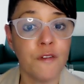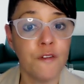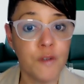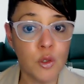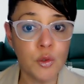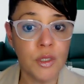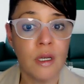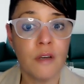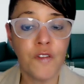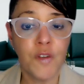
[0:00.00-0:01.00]
food,
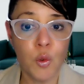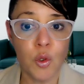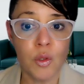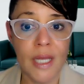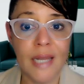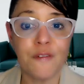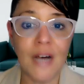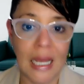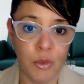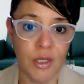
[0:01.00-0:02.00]
fuel, and
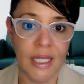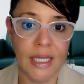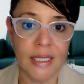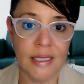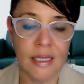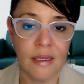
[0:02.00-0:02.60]
fiber needs.